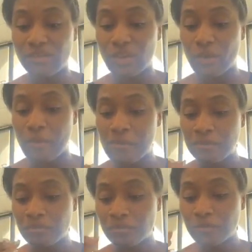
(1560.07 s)
So
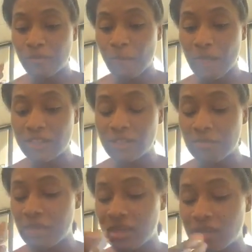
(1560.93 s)
that's
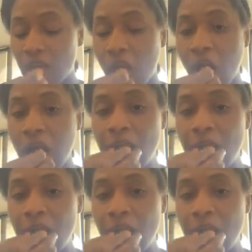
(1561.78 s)
amazing.